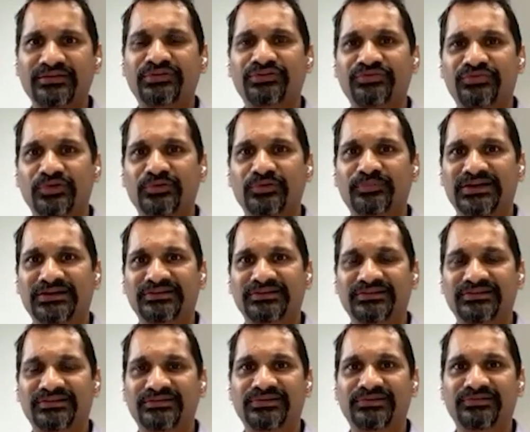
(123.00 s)
I think it was 4
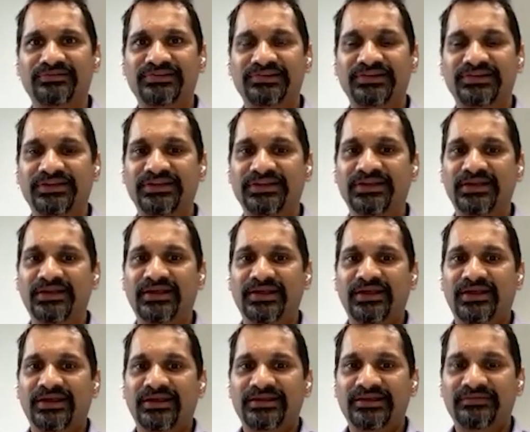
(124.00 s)
partners. There was obviously
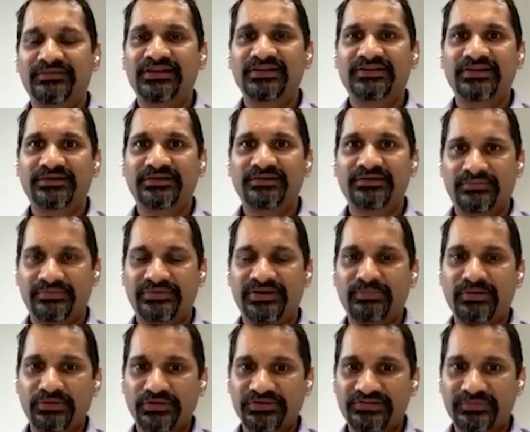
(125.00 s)
Nivedita
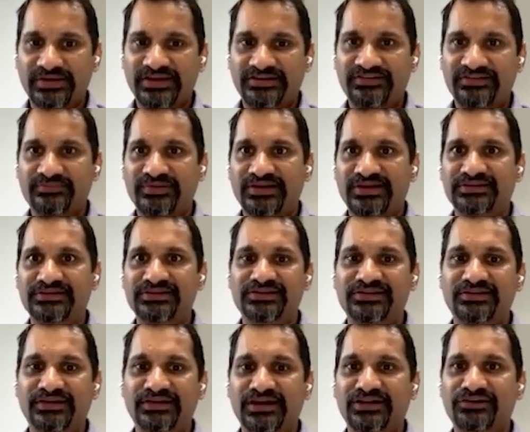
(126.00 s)
Reba was the managing partner,
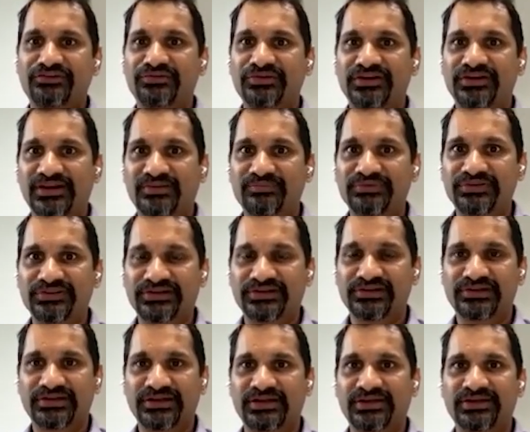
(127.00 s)
Arjun and
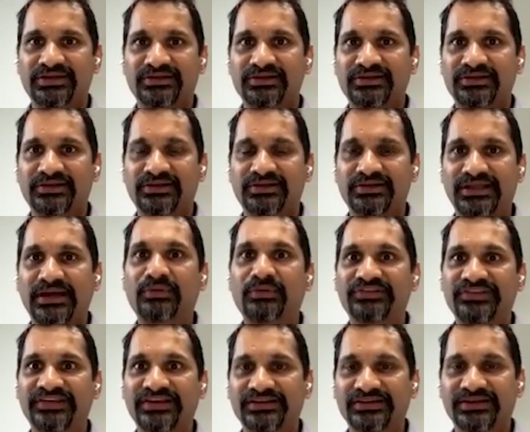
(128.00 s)
Namrata, and that
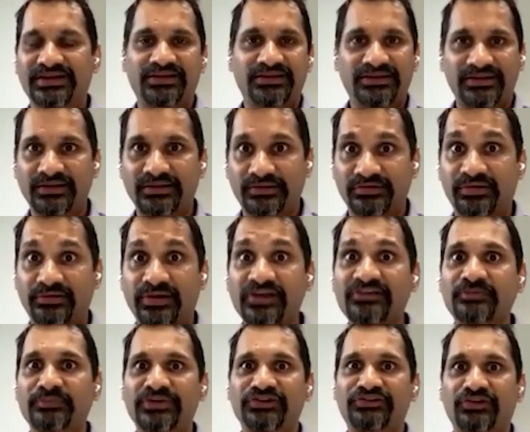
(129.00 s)
was it. And then
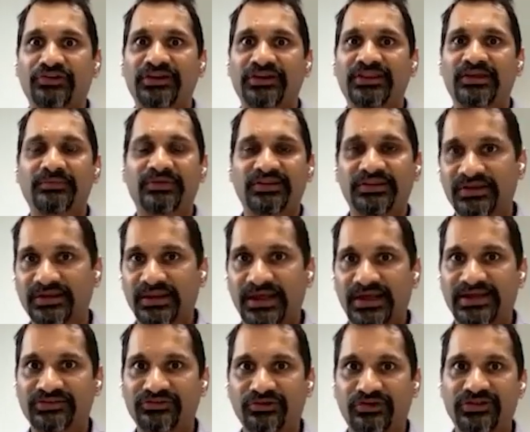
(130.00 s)
Rashmi joined them, and then
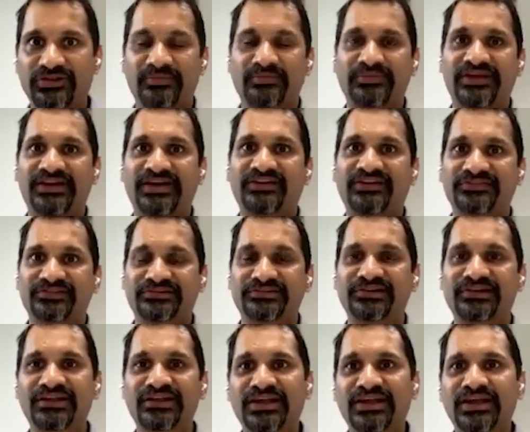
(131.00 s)
I joined them thereafter.
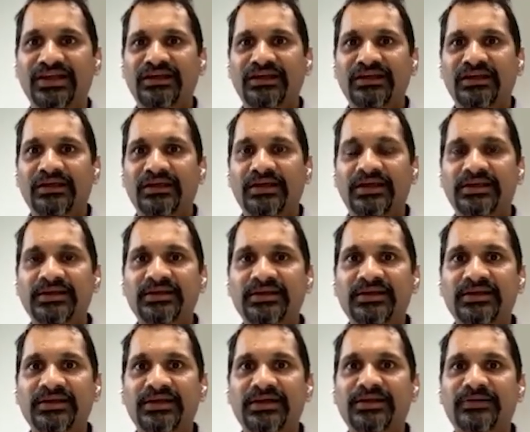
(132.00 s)
And
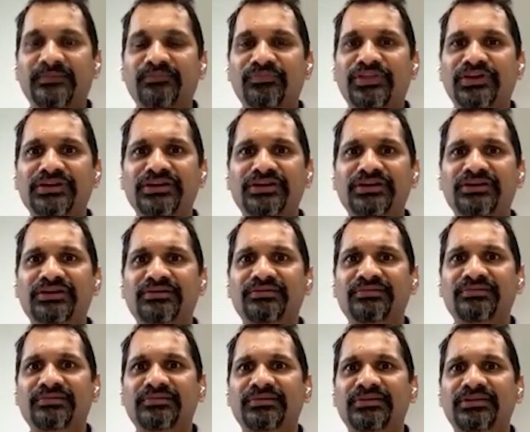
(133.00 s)

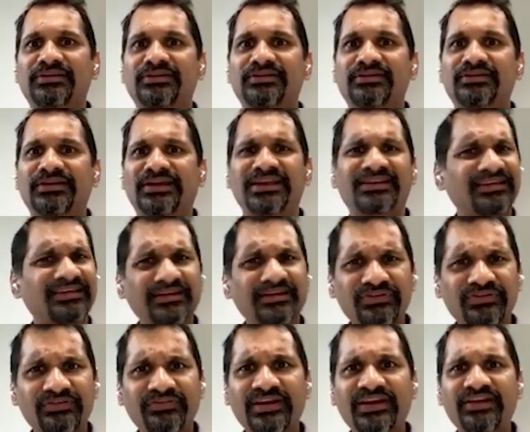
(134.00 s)
it
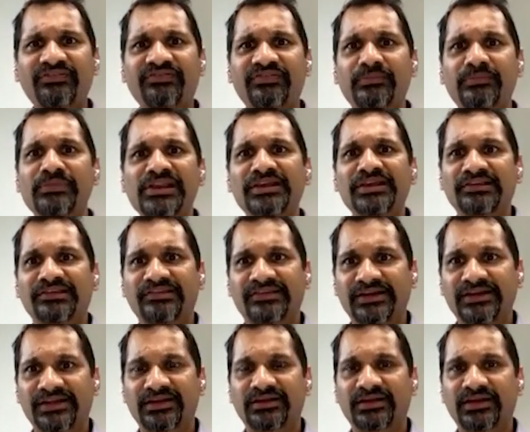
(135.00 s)
was a very familial
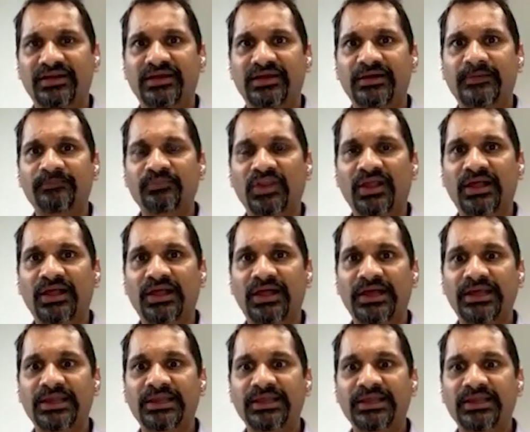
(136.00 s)
setting,
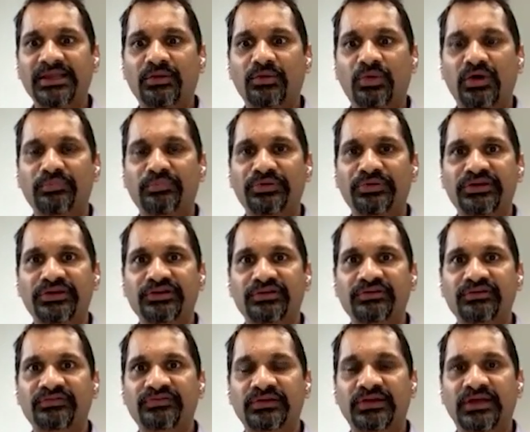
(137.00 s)
highly
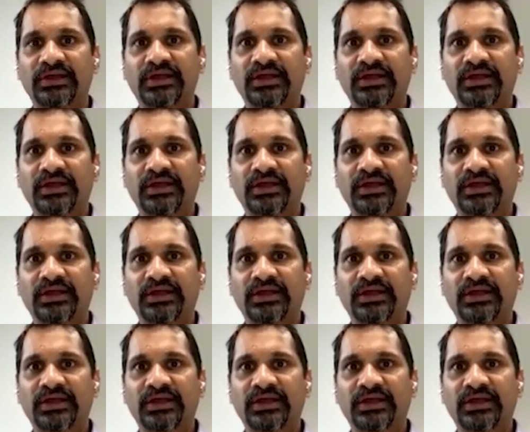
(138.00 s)
cooperative.